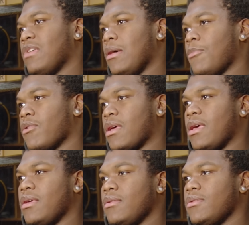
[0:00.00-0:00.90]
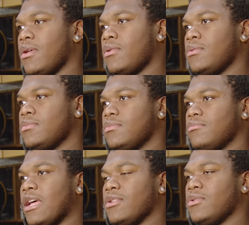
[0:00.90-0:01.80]
I'm okay, you know.
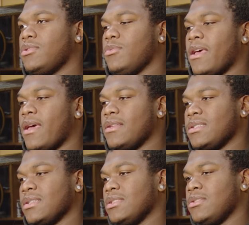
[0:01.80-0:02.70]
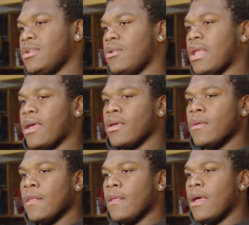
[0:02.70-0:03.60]
Not doing too bad just because, you know, like,
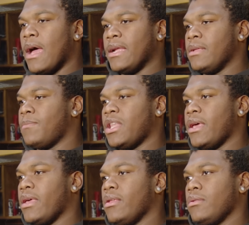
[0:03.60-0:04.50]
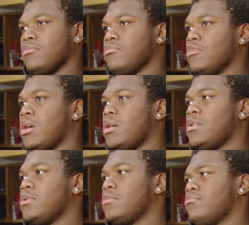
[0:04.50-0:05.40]
I didn't play
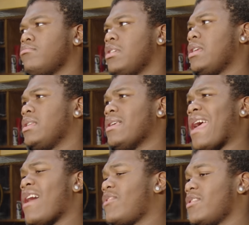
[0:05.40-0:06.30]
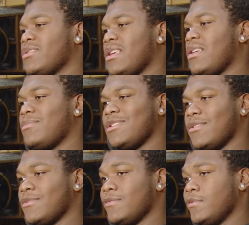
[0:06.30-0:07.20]
probably half of those games, so,